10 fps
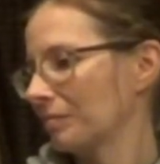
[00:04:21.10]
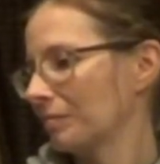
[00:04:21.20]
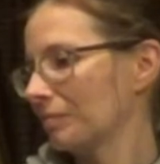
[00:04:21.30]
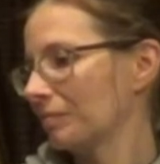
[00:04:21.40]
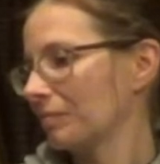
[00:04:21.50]

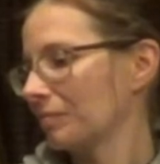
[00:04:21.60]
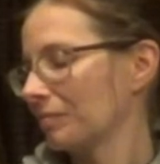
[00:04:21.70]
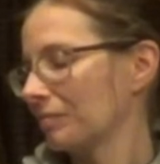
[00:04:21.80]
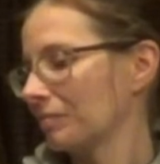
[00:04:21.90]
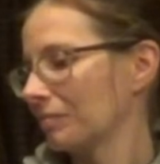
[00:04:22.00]

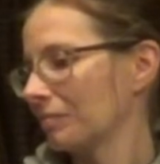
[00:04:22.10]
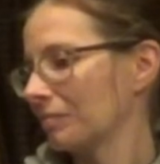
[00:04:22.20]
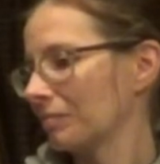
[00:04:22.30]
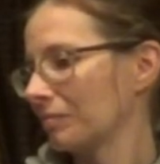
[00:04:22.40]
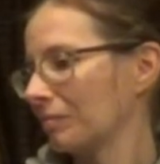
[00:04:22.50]

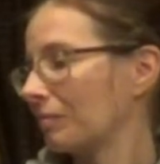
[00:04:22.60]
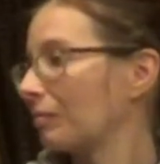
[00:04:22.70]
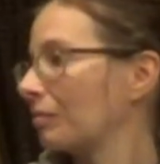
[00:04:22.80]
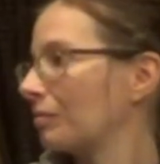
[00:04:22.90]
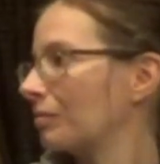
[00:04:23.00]

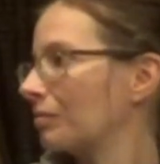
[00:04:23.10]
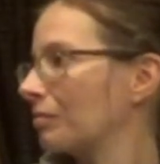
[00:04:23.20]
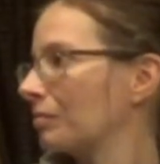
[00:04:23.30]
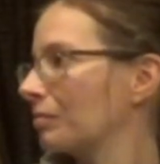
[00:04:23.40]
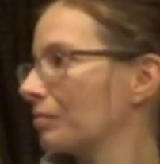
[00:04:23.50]

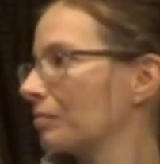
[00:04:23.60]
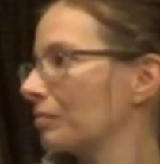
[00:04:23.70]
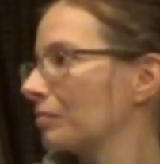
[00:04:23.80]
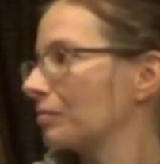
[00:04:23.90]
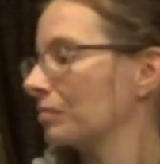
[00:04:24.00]

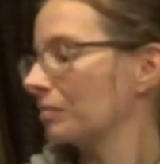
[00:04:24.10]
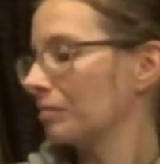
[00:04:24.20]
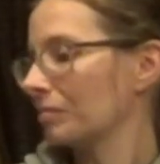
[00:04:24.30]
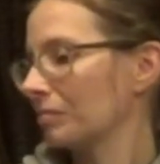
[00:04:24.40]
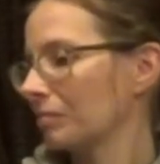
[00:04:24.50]

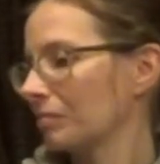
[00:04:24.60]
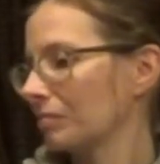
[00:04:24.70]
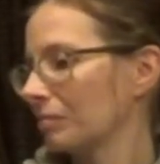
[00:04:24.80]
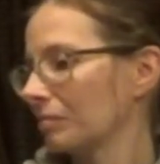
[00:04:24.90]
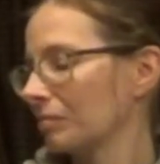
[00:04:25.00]

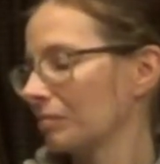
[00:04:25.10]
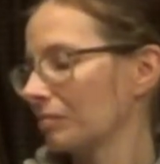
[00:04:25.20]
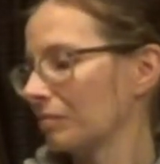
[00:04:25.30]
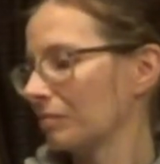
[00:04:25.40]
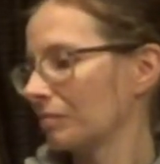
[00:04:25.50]

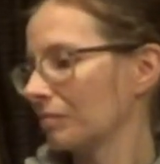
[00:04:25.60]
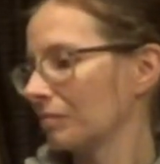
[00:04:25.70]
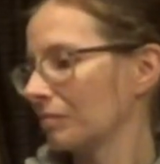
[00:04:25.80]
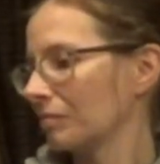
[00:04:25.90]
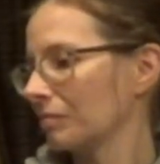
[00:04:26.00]

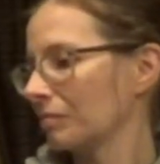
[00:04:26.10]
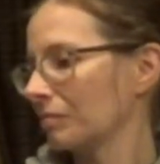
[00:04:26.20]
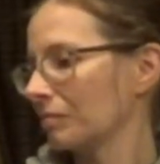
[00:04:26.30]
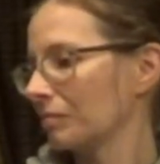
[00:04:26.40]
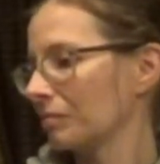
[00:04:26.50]

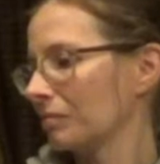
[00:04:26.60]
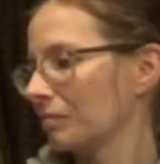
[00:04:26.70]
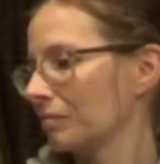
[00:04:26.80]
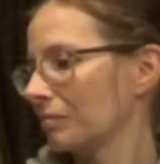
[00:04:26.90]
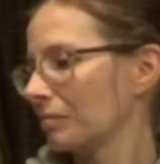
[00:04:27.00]

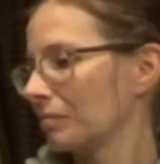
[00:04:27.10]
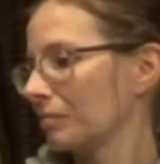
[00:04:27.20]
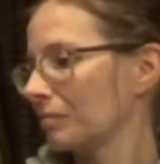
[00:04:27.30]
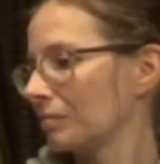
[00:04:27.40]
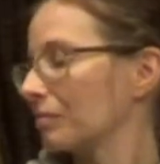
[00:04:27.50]

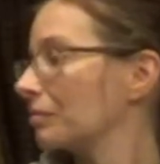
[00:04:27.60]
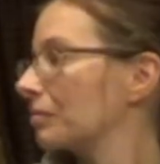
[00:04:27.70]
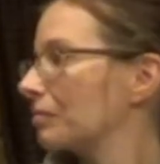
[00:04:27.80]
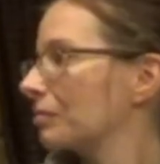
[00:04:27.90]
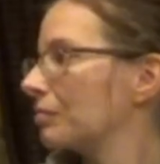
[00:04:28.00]

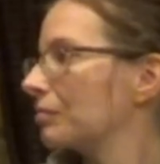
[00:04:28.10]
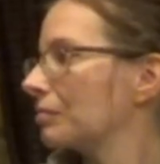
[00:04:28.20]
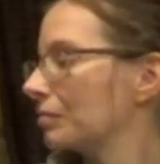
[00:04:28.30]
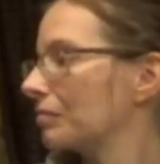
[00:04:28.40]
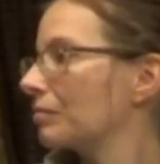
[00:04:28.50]

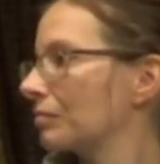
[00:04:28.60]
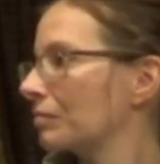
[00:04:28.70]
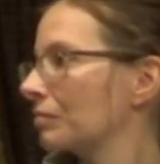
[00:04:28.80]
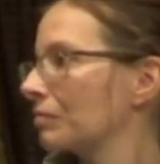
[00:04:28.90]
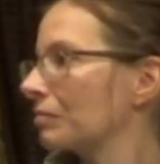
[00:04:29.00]
(not speaking)